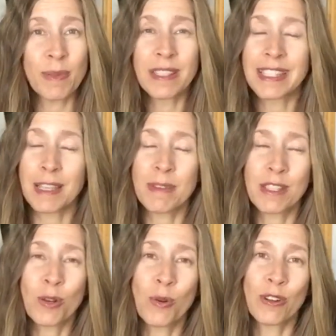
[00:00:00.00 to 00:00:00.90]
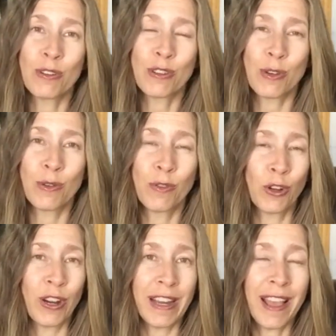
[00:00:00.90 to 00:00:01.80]
Sleep is the cornerstone for
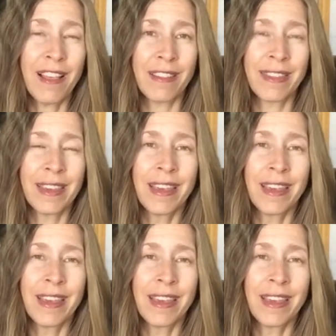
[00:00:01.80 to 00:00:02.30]
great health.